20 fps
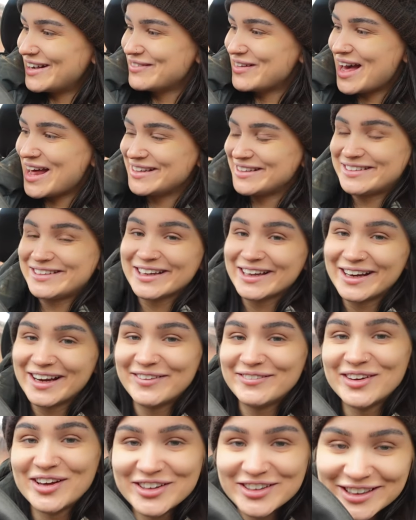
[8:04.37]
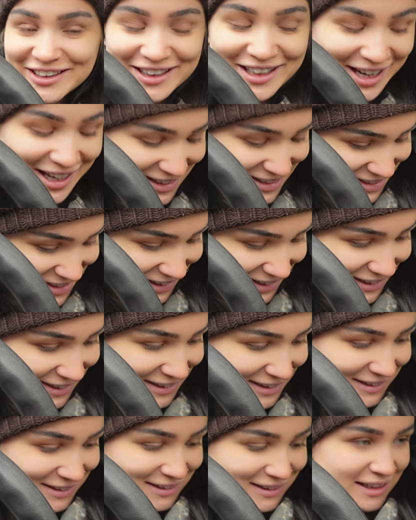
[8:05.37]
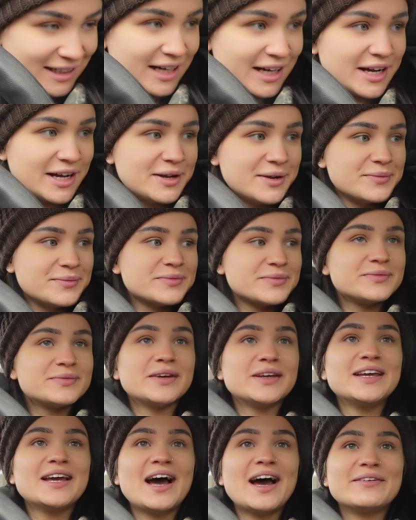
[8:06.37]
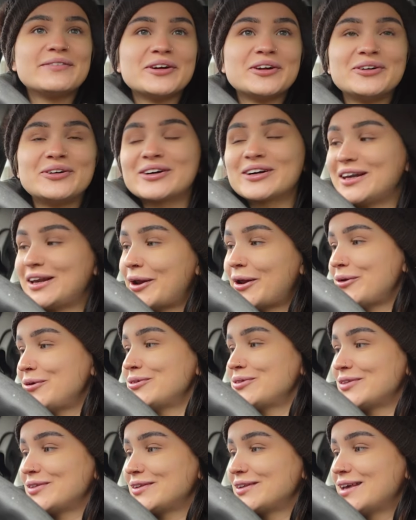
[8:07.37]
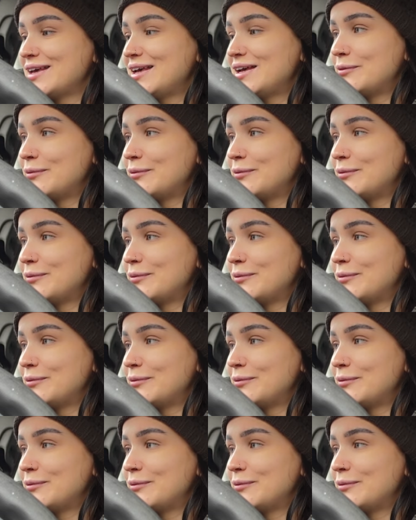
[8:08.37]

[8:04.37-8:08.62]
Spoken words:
I'm editing and uploading this. But yeah, we're not close.